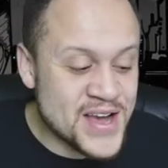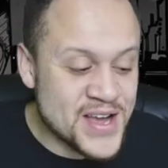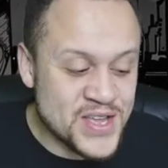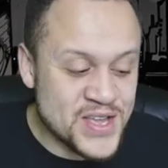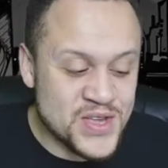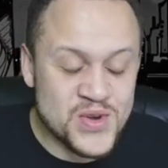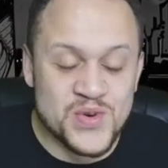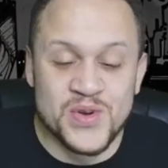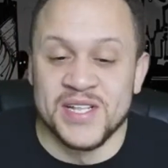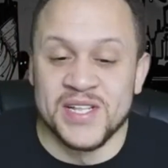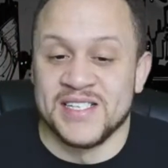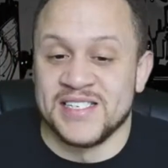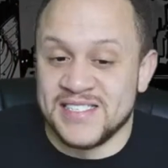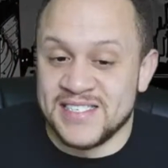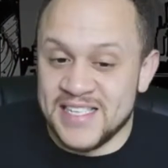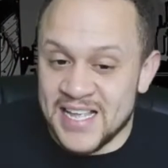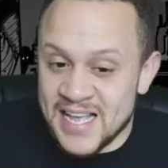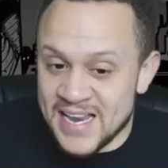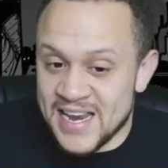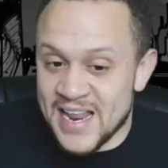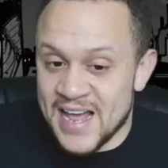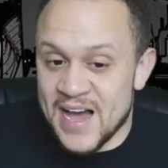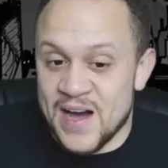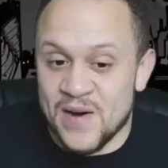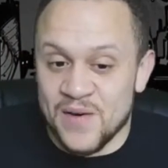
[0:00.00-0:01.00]
you can
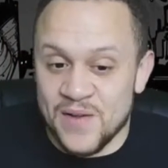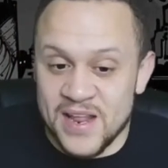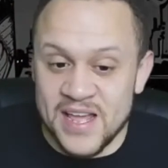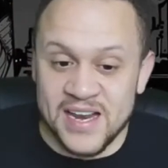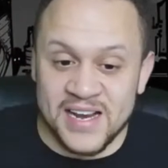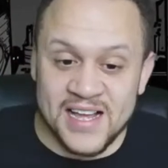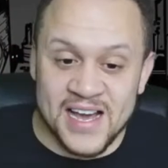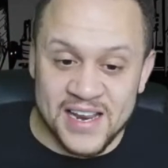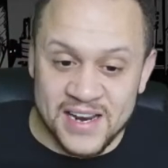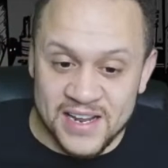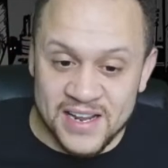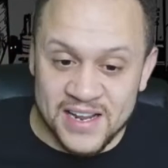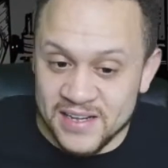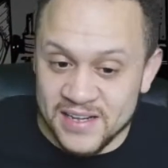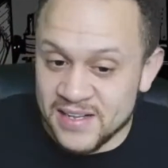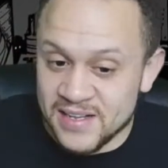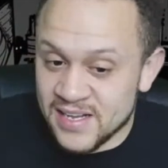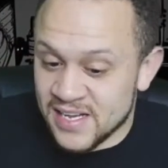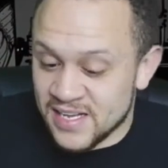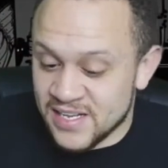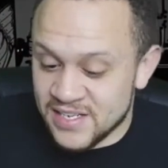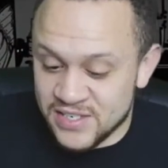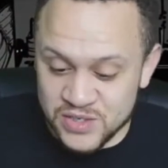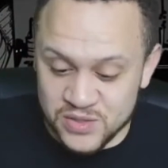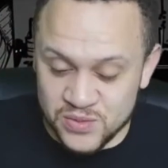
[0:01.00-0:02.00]
stand out and kind of
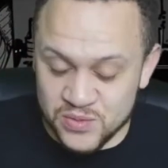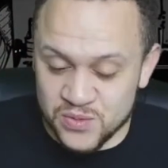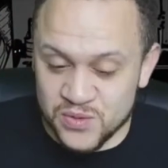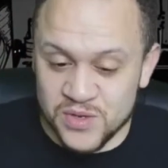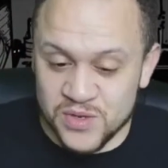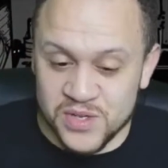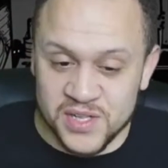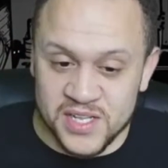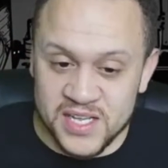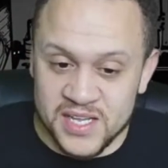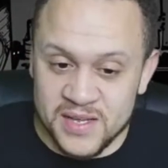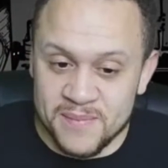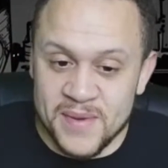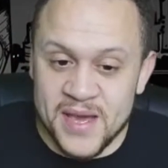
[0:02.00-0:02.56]
just really